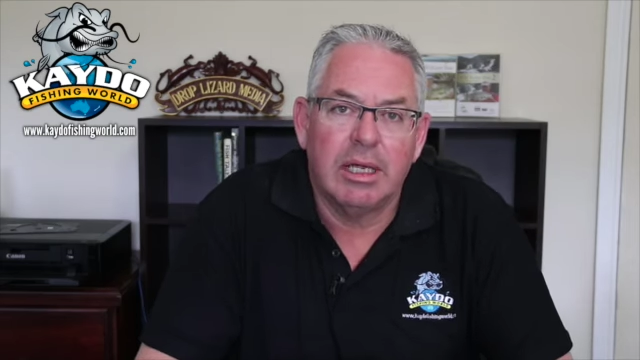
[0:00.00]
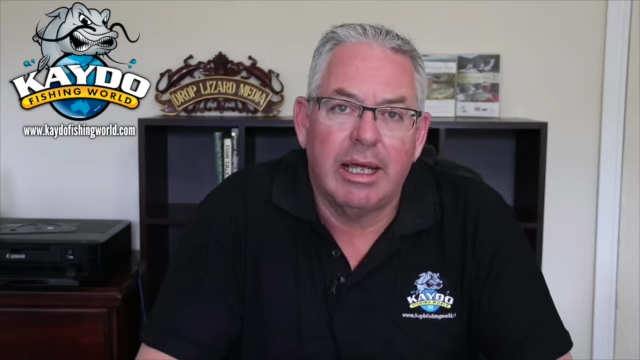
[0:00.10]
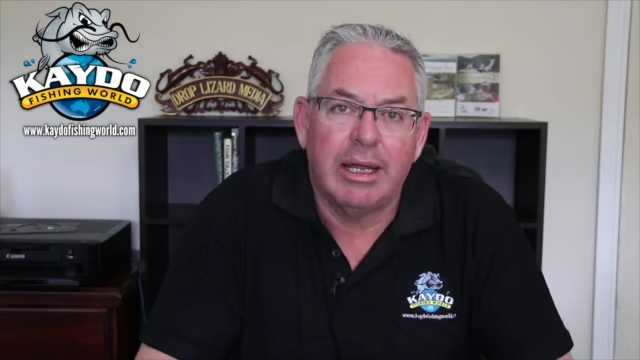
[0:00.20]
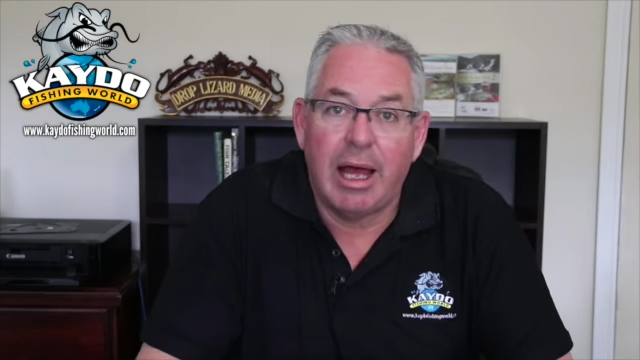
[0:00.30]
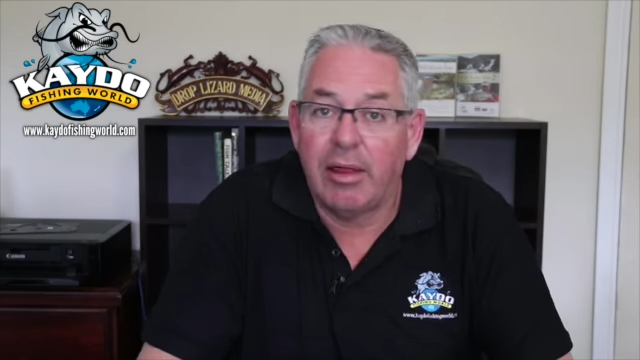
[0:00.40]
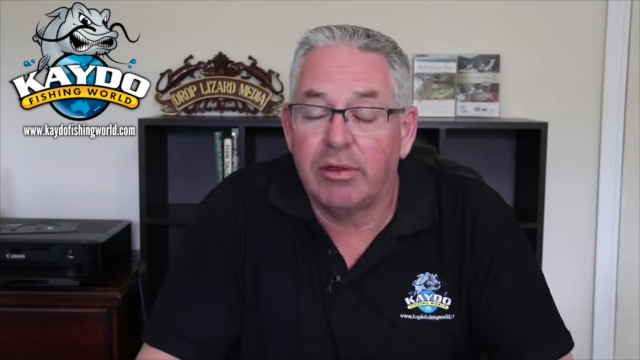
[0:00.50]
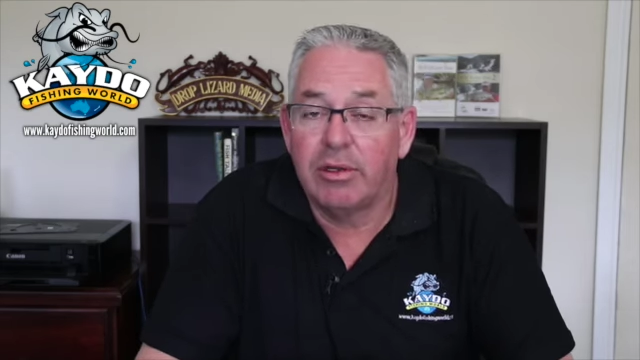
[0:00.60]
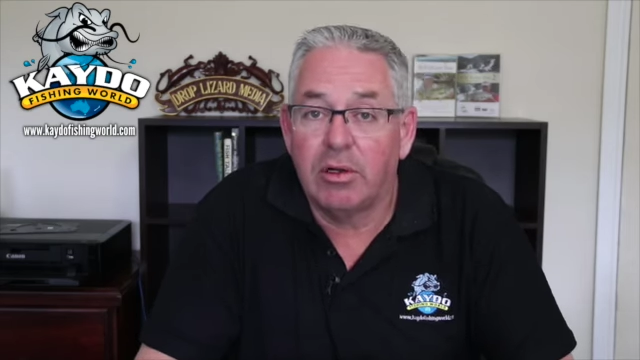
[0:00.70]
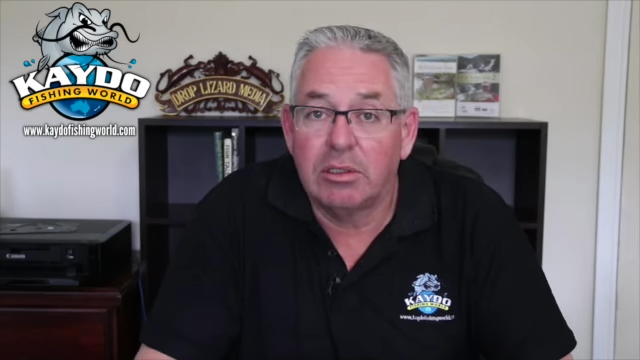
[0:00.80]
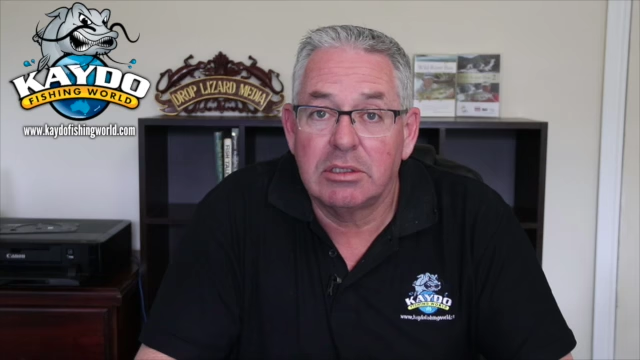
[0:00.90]
and other
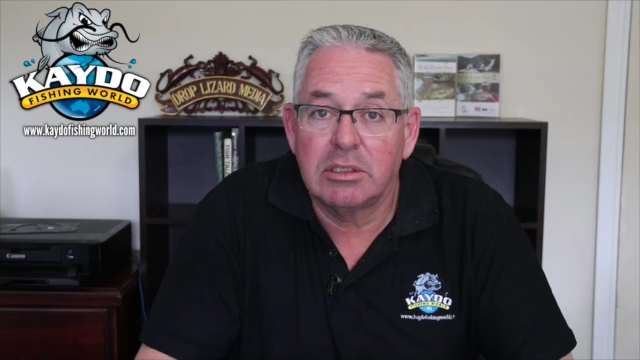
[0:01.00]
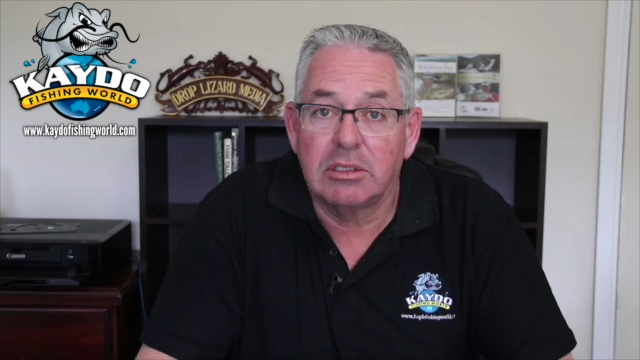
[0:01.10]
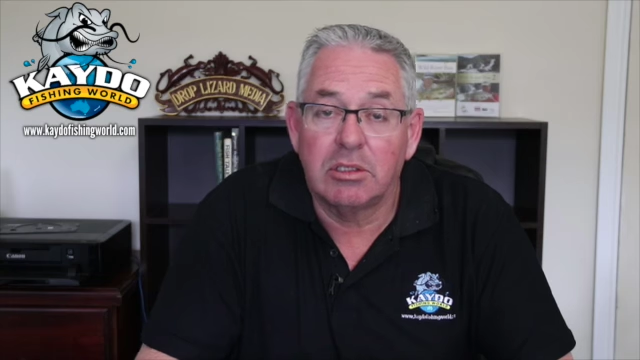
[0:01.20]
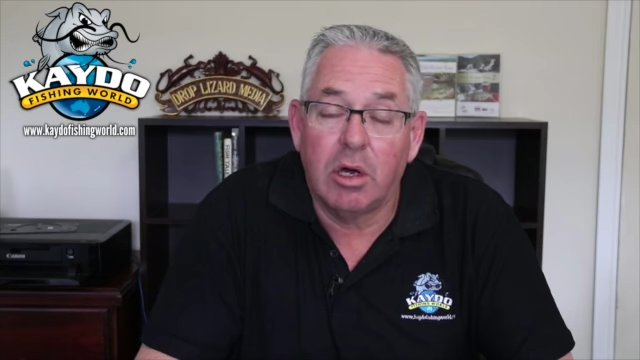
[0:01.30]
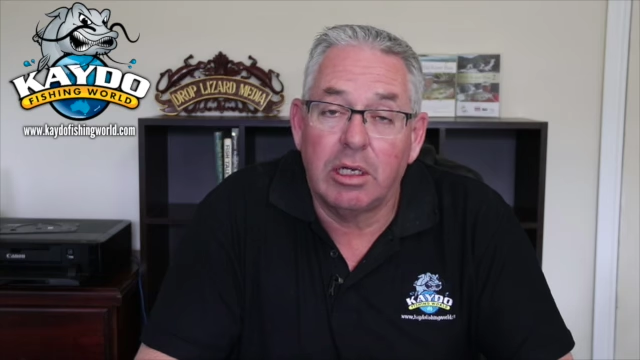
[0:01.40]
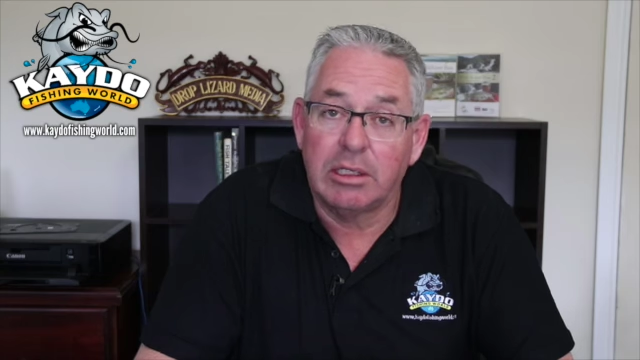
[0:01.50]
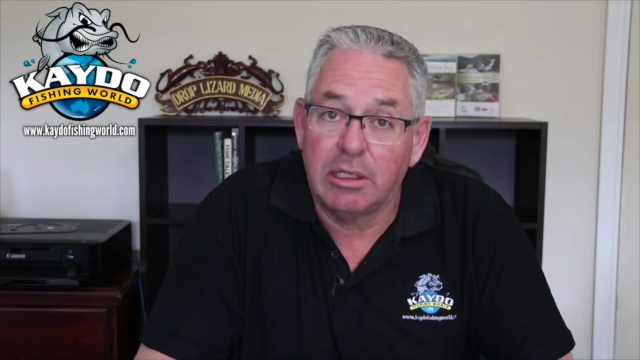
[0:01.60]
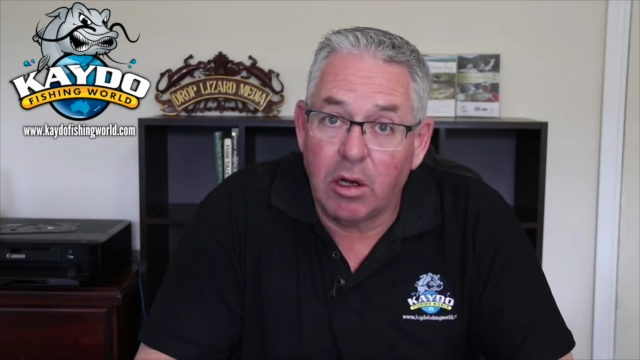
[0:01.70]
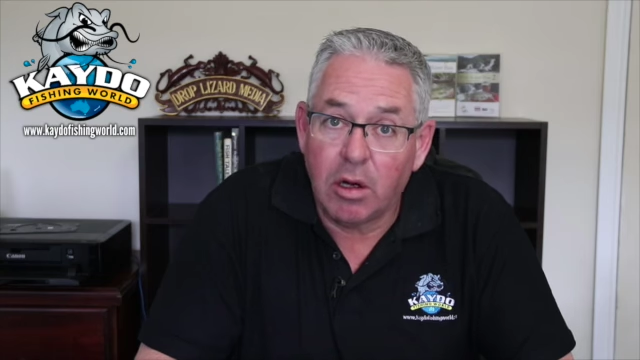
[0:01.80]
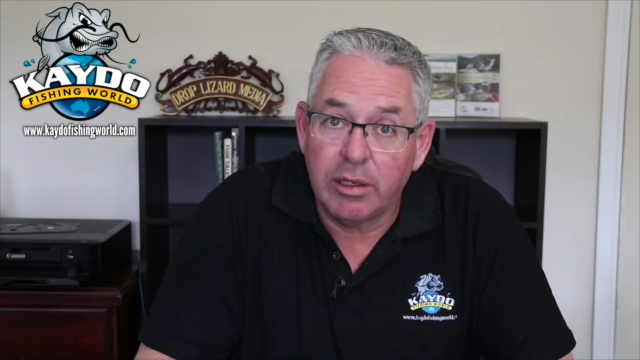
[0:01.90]
knots that tie to the
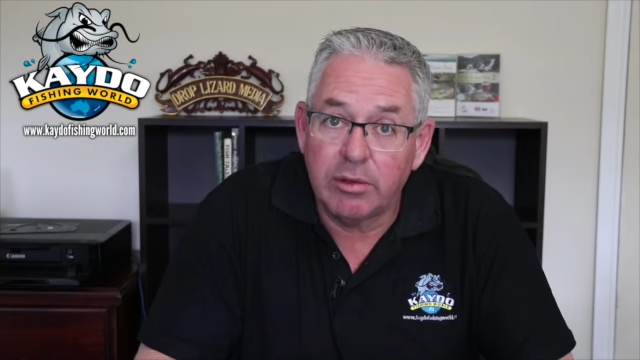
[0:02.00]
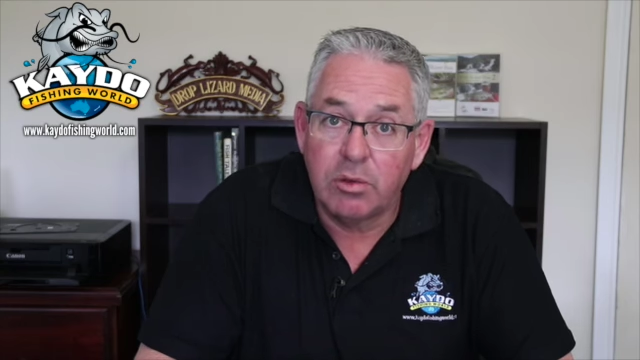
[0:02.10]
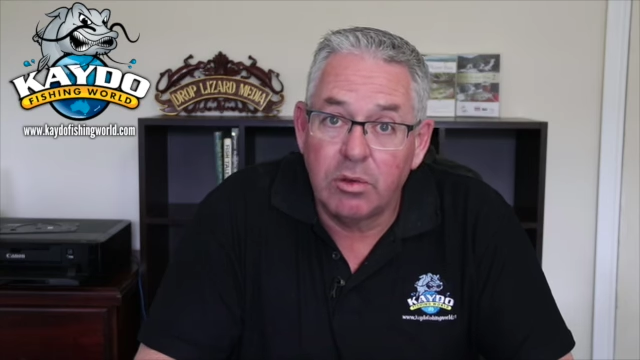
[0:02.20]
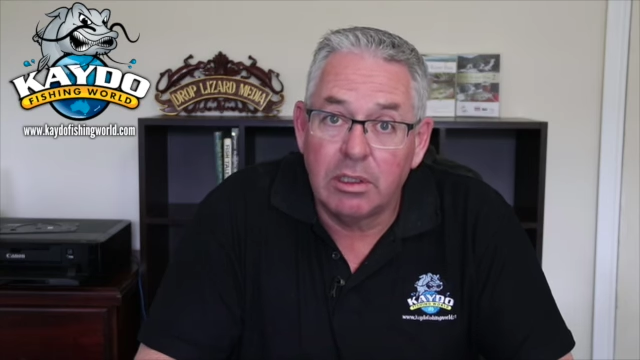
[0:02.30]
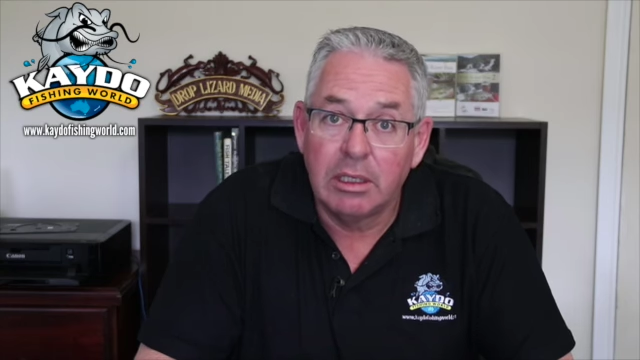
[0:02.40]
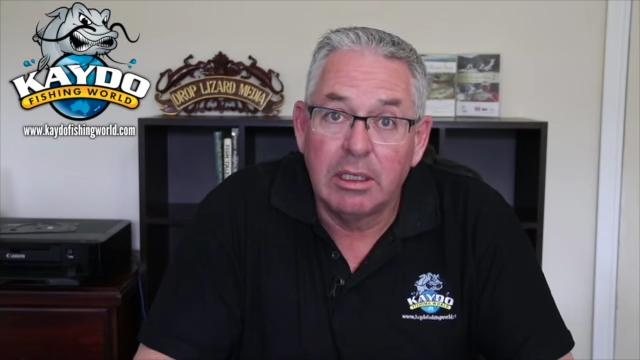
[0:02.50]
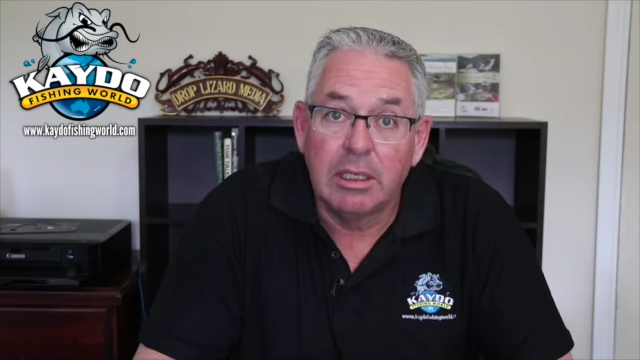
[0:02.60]
eye of the hook,